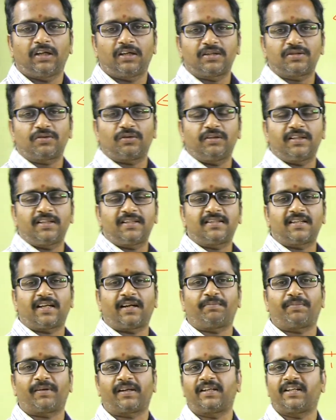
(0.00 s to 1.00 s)
So this is the
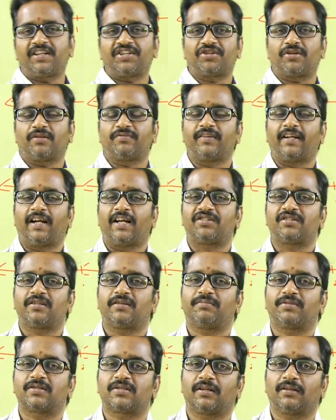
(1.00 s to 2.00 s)
representation of the natural
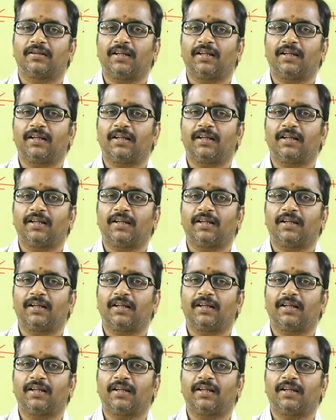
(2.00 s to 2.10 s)
numbers on